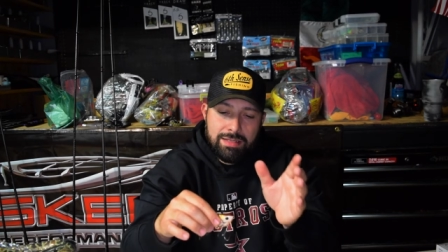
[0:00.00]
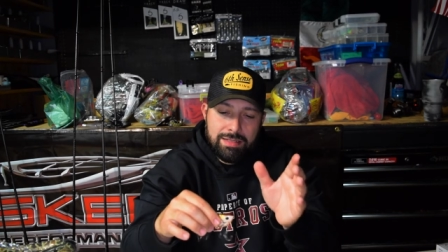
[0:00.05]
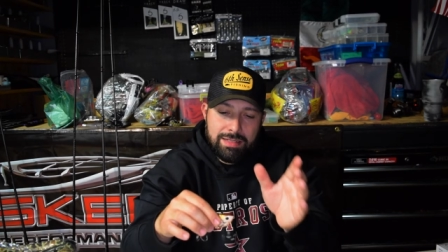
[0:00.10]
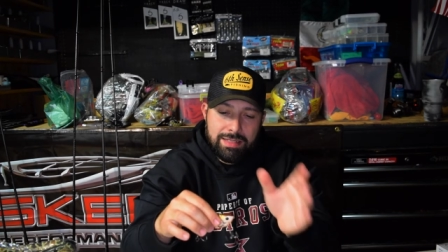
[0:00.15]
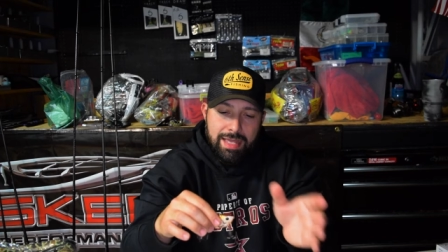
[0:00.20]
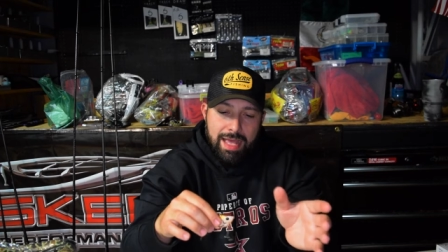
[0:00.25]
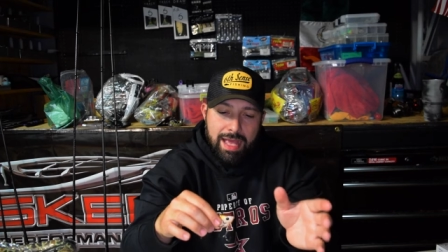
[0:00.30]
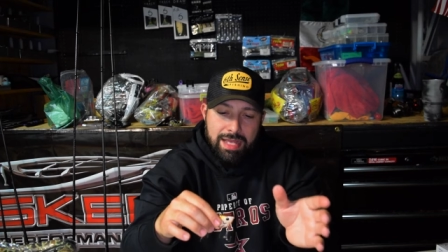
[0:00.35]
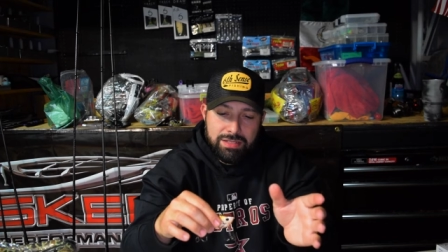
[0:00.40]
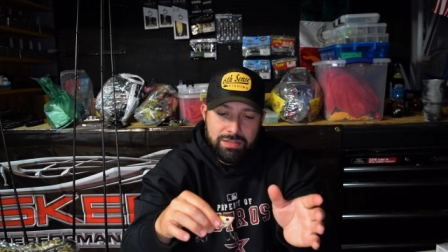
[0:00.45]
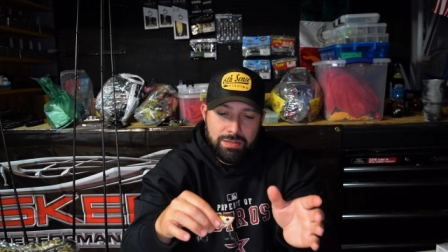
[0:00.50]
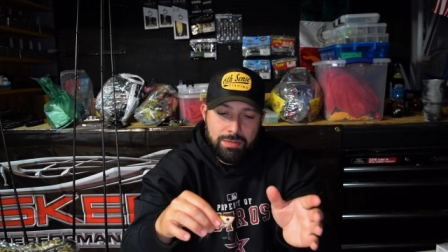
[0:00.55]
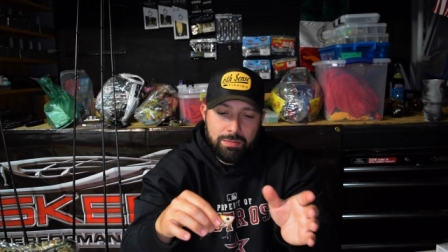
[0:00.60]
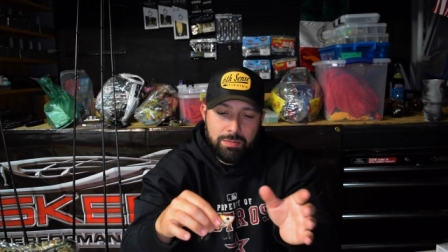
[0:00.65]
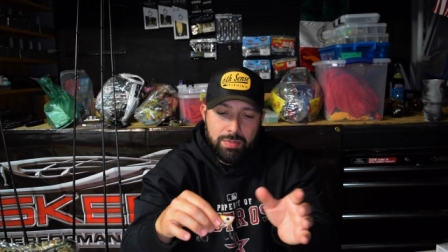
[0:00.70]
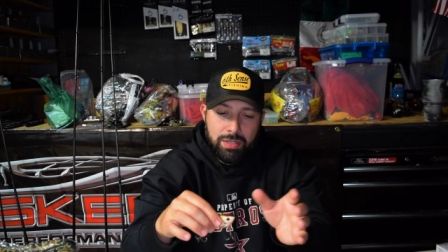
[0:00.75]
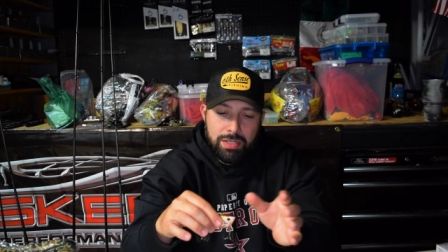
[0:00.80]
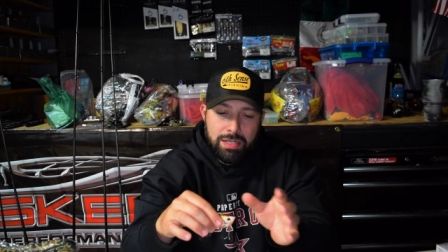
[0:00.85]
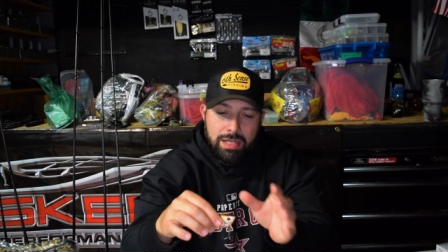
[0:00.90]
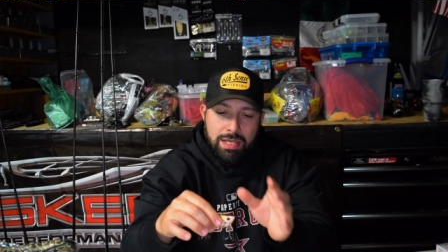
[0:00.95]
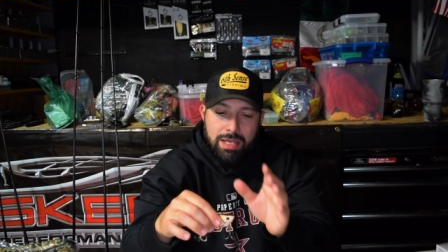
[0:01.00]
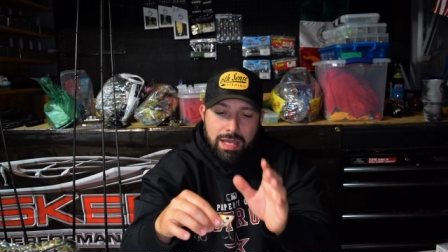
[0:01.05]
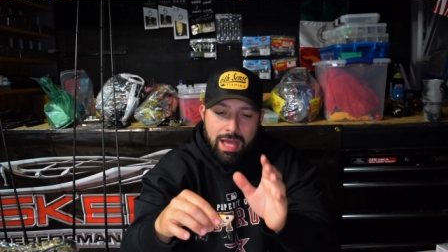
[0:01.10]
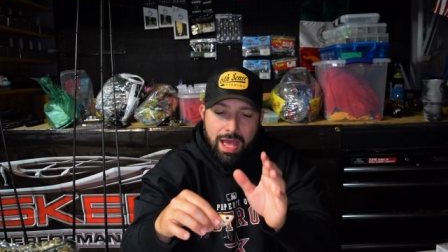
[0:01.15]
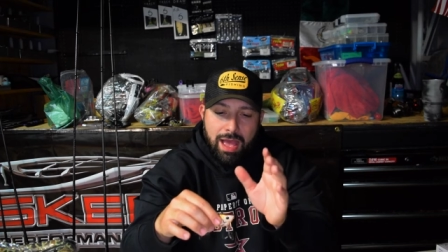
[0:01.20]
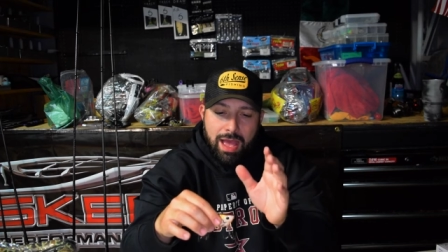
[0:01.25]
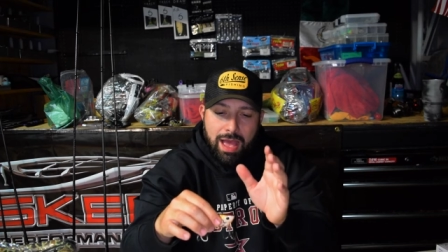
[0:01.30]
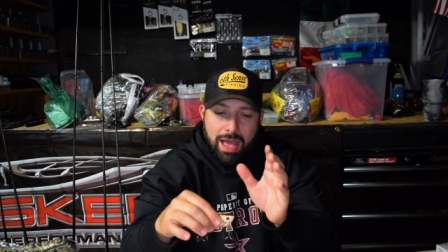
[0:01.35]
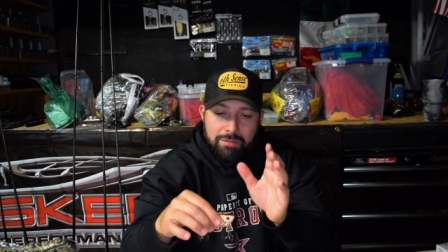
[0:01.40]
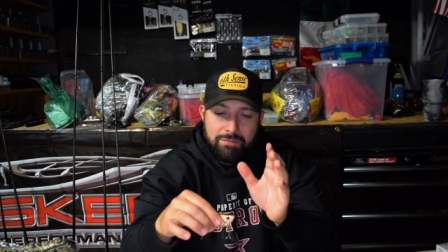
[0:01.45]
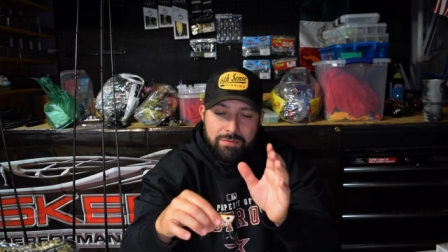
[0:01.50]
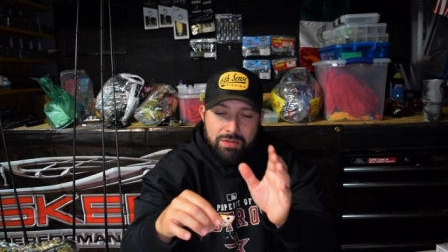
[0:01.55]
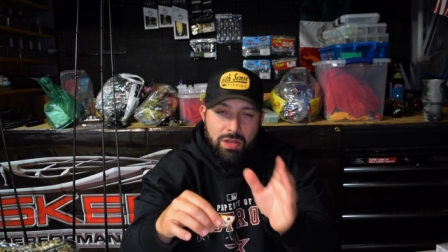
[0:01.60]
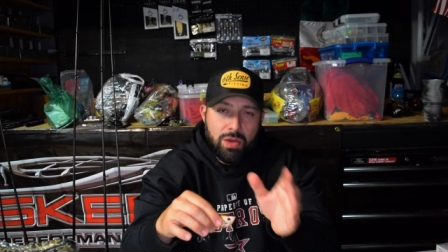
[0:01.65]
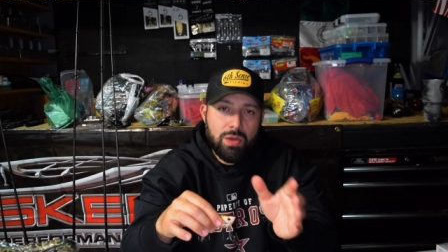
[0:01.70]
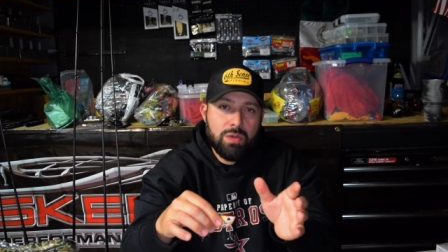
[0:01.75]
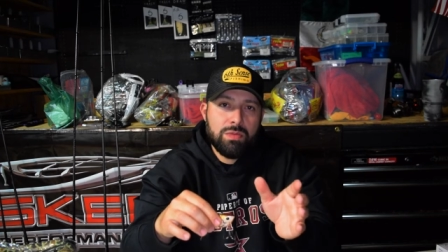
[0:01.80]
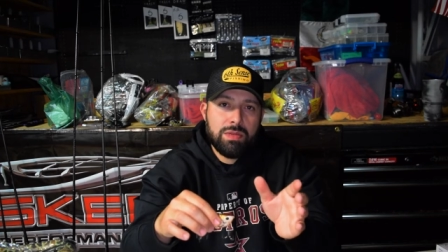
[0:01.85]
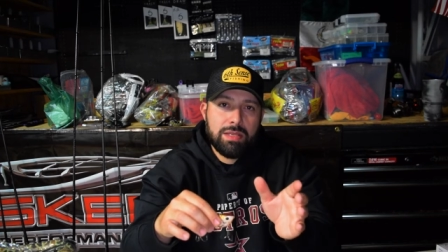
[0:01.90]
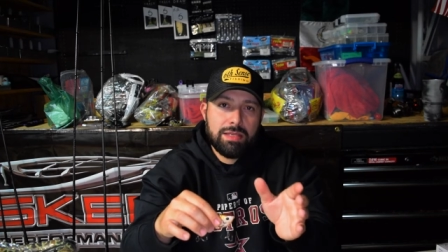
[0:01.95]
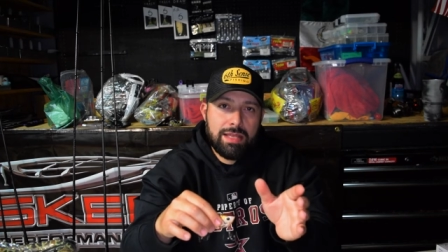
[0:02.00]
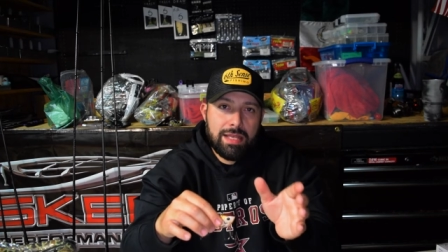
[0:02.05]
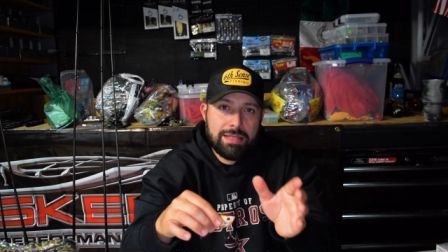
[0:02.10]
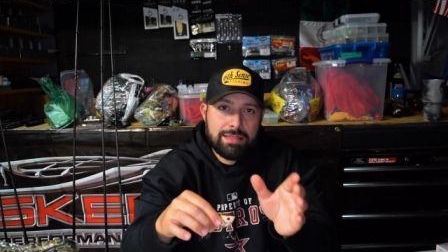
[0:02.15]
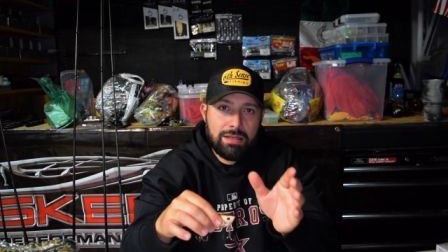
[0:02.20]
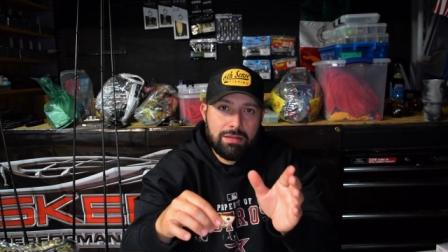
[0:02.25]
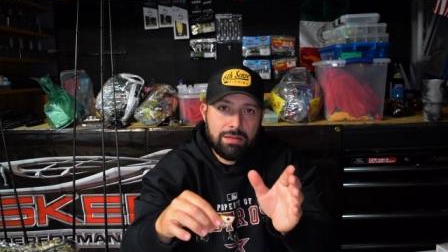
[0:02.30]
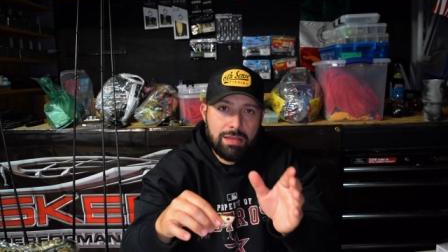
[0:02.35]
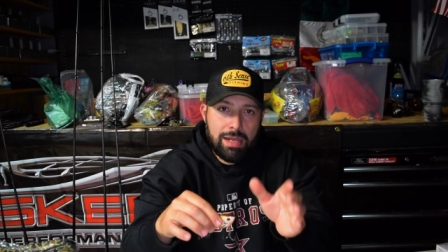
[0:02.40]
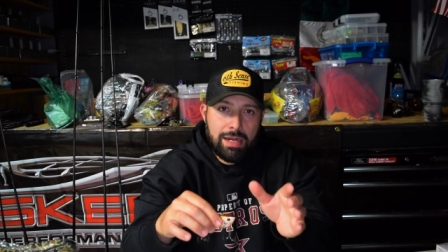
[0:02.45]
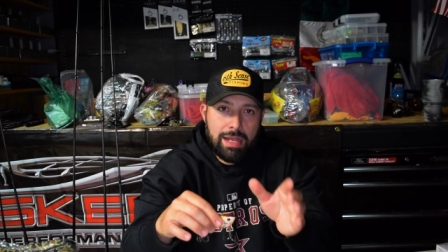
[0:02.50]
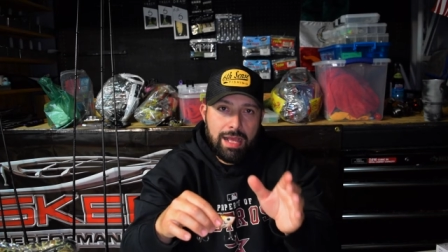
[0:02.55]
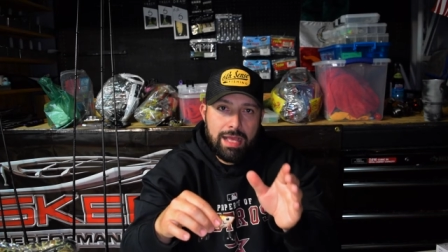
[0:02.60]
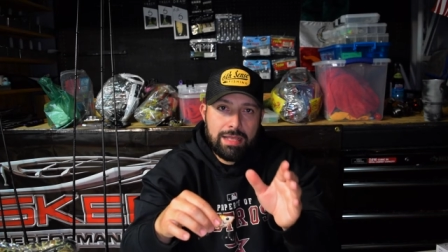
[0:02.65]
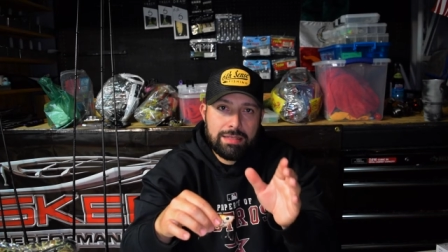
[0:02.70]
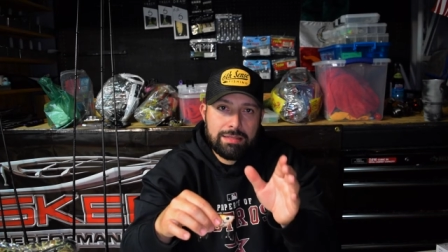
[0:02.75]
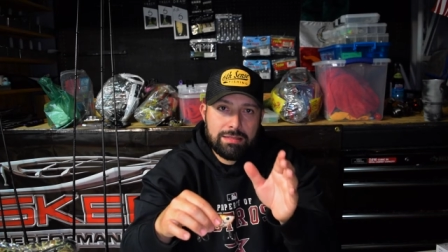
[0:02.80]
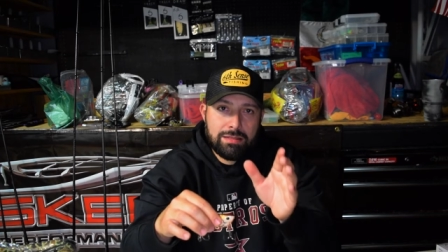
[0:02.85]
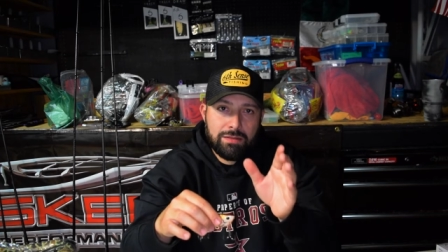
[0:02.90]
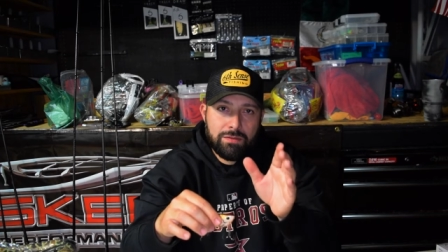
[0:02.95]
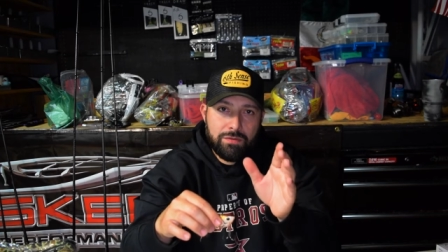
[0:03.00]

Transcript: catch them, but I, have known that that's how a lot of guys